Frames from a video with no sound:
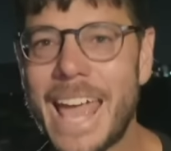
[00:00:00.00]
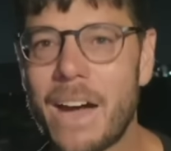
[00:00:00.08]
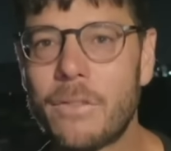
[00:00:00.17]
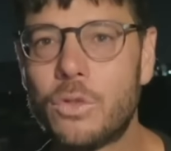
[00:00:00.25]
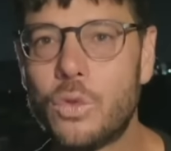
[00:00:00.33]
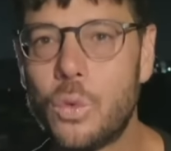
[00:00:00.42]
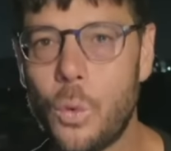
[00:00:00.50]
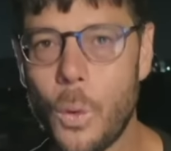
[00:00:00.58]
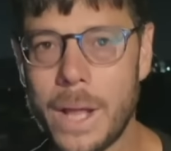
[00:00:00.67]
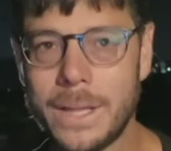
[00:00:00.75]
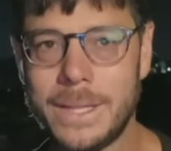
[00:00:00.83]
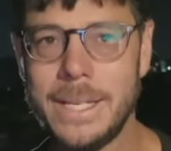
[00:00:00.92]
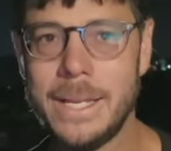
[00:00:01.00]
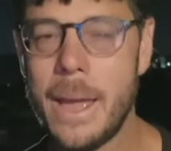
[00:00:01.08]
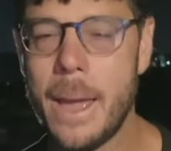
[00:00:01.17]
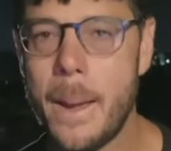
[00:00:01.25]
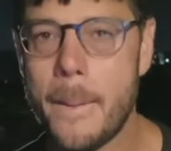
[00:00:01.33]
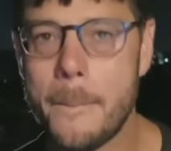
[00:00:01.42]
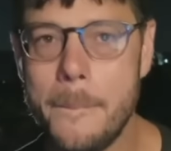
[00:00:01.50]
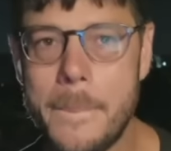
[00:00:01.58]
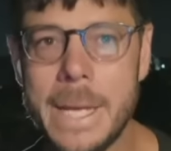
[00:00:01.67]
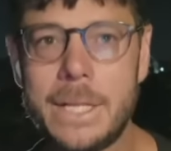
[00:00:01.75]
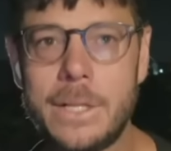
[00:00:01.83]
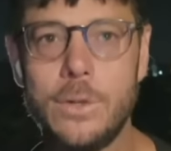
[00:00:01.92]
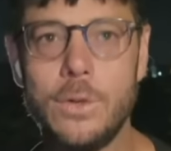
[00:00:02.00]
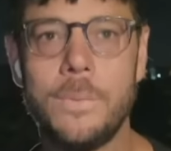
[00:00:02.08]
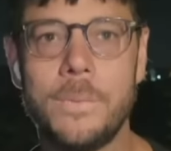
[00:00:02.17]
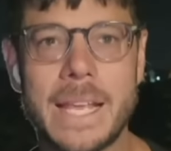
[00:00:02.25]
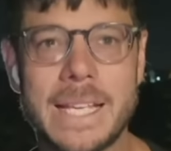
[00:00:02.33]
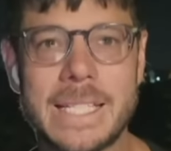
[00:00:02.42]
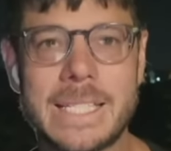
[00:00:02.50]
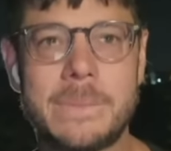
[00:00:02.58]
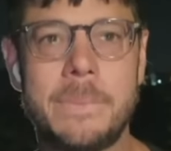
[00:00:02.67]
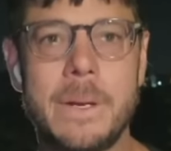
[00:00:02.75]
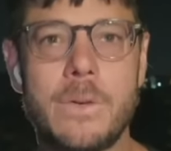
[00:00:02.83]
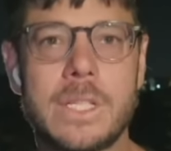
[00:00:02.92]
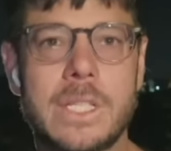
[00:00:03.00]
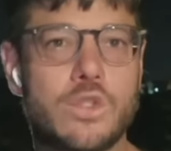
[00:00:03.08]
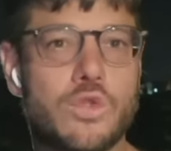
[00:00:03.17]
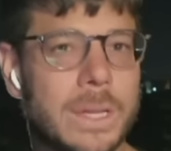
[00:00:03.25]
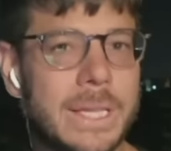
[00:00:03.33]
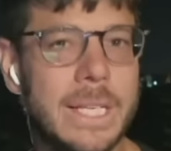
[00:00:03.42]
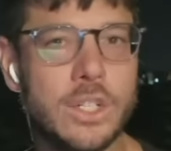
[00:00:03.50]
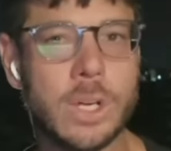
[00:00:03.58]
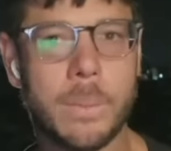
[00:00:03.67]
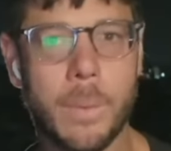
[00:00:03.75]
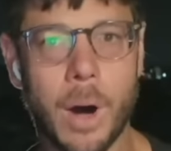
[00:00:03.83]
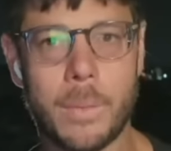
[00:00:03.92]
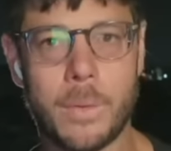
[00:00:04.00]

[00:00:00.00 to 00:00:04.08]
and they have 20 B-2 Spirit strategic